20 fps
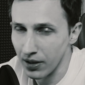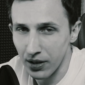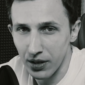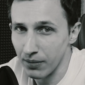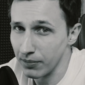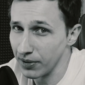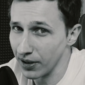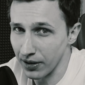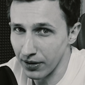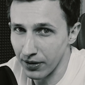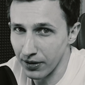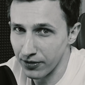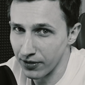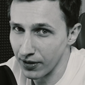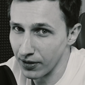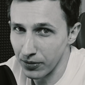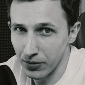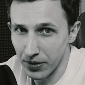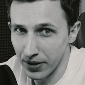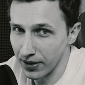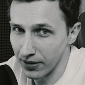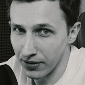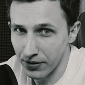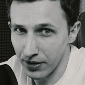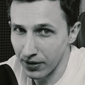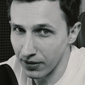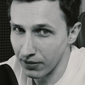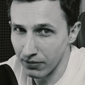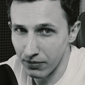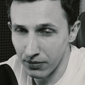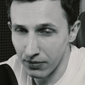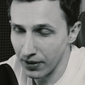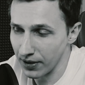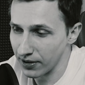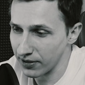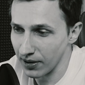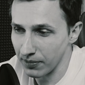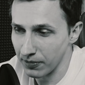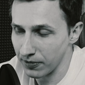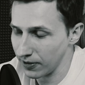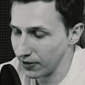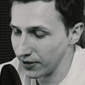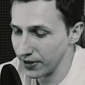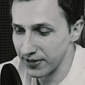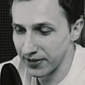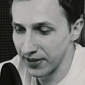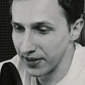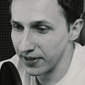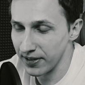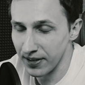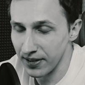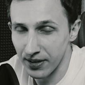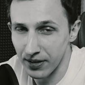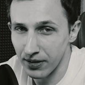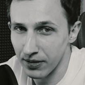I'm not gonna sell you anything except for this idea,